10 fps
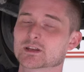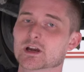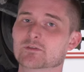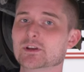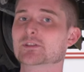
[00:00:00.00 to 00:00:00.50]

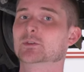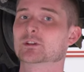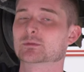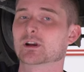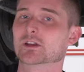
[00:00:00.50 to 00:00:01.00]
Now, if any of those
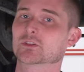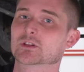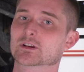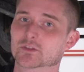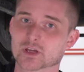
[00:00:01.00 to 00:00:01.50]
rubber
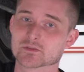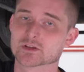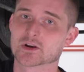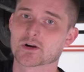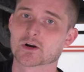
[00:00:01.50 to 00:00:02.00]
isolators are
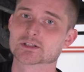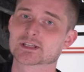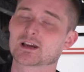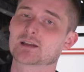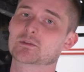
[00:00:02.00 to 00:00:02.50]
giving you a hard
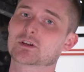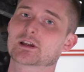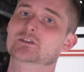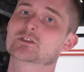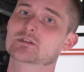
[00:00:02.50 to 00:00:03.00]
time, you can
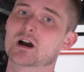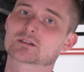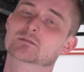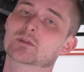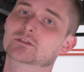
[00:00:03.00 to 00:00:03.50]
actually
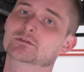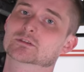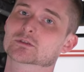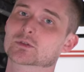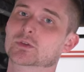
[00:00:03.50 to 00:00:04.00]
knock the
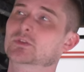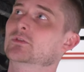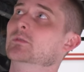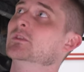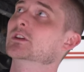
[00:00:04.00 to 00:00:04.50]
muffler loose
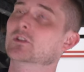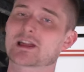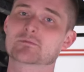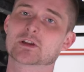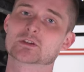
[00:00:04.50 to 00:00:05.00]
from the
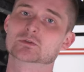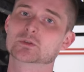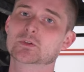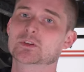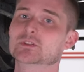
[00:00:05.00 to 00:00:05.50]
clamp that you
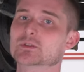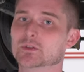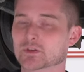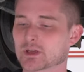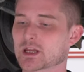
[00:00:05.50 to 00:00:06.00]
loosened
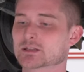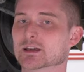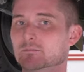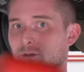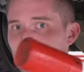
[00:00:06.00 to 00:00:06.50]
using a
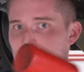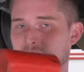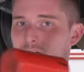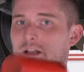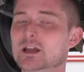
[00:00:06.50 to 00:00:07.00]
dead blow
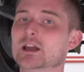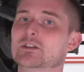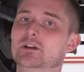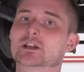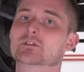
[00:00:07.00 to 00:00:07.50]
mallet.
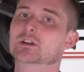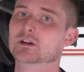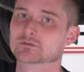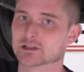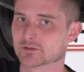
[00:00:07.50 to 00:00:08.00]
That'll give you
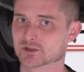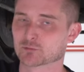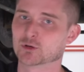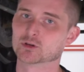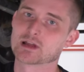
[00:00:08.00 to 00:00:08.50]
enough leverage
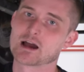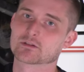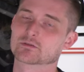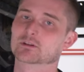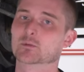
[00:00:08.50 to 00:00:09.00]
to pull it out
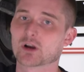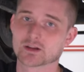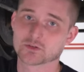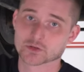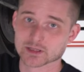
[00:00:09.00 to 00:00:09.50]
of the rubber
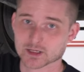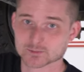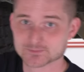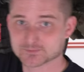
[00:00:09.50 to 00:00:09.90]
isolator.